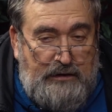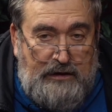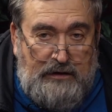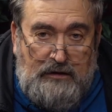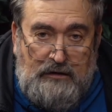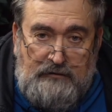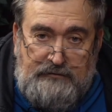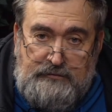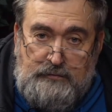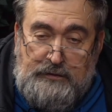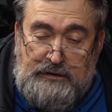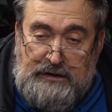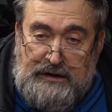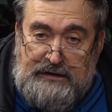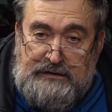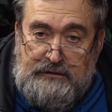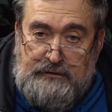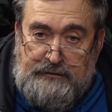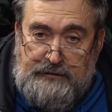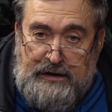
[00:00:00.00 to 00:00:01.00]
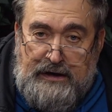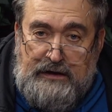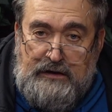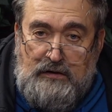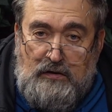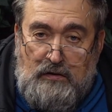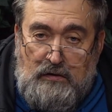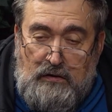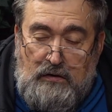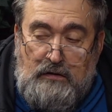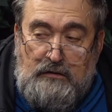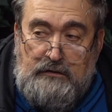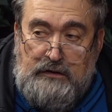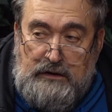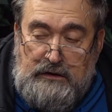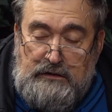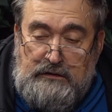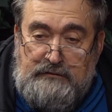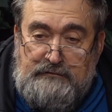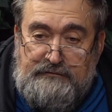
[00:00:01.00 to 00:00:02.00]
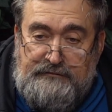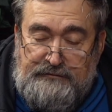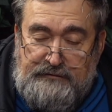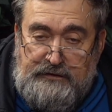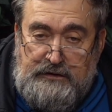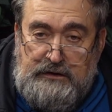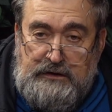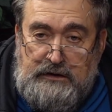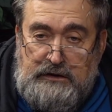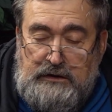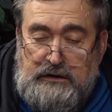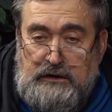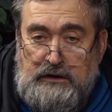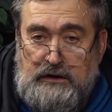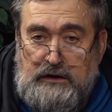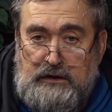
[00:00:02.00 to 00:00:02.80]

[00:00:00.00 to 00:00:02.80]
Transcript: And I also would like to thank all of the